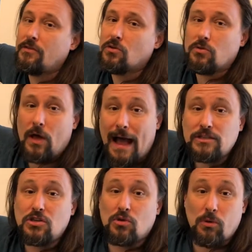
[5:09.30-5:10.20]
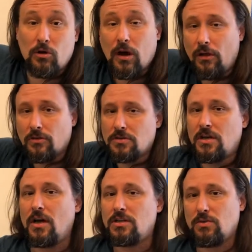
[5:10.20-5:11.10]
they're actually the real colors.
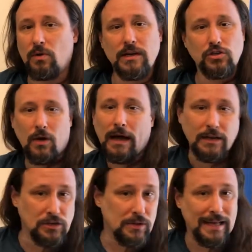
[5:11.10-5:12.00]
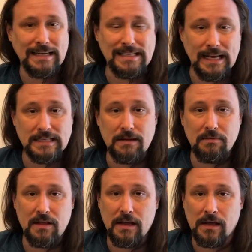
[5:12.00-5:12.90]
So we're going to try to do that exact same
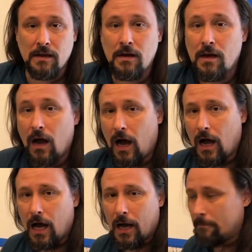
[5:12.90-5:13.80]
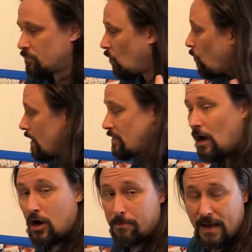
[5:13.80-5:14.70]
thing with
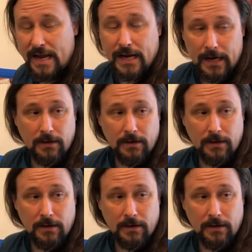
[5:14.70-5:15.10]
our painting.